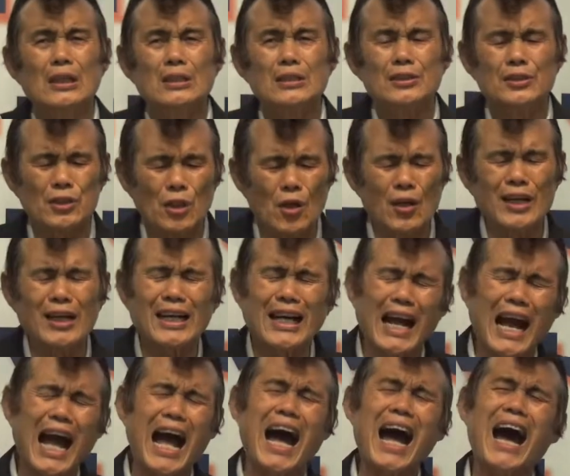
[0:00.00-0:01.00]
So
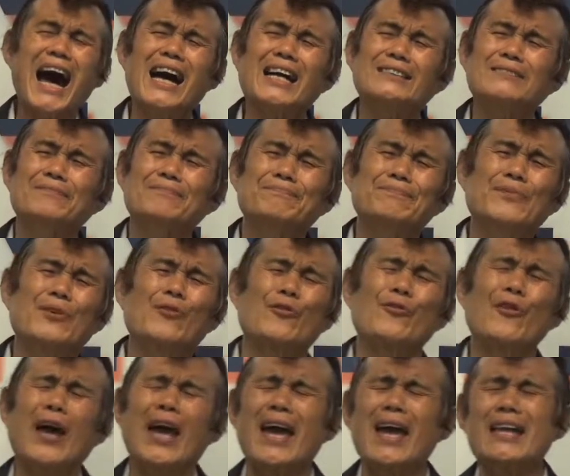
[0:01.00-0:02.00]
God
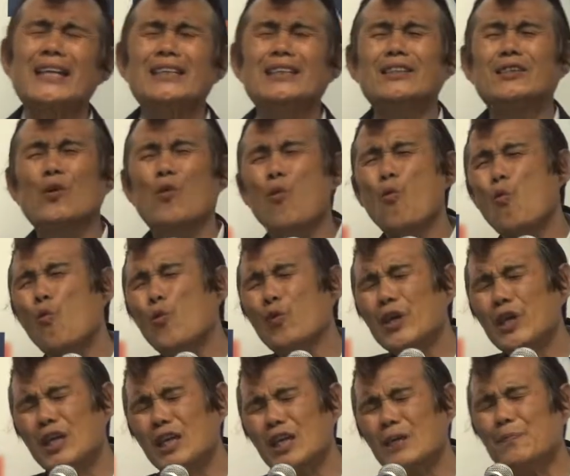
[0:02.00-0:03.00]
raised the
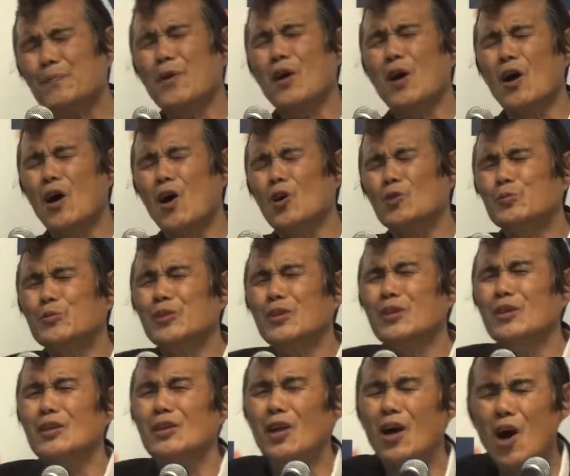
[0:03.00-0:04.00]
whip of
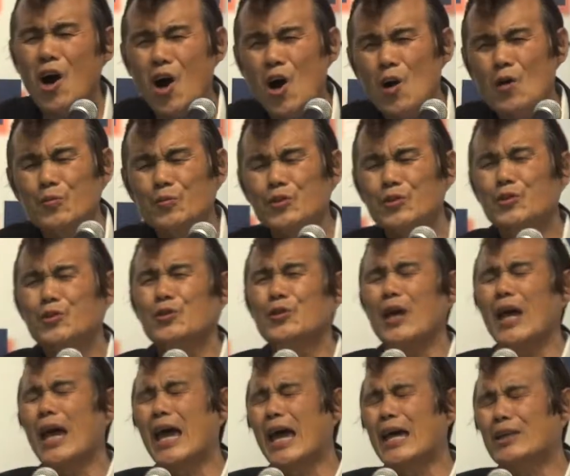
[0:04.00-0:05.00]
the love to
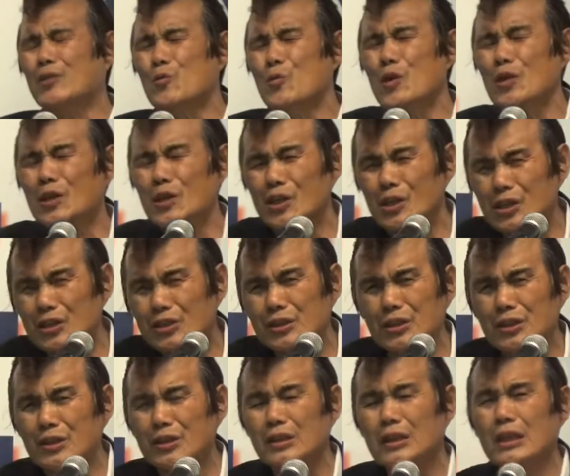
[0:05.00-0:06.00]

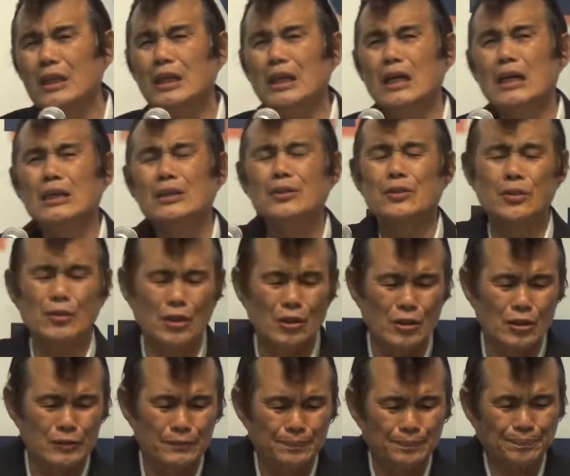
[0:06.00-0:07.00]
Edward
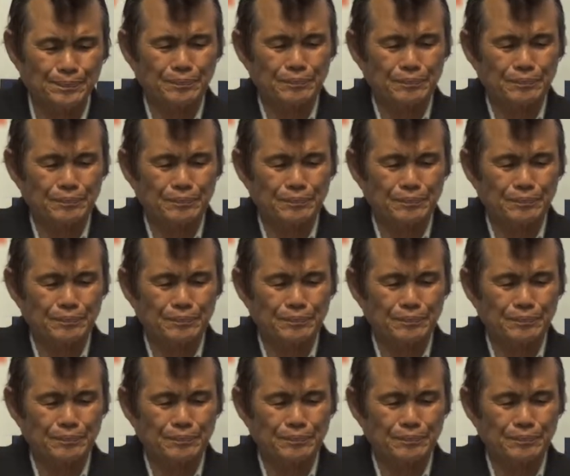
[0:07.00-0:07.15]
to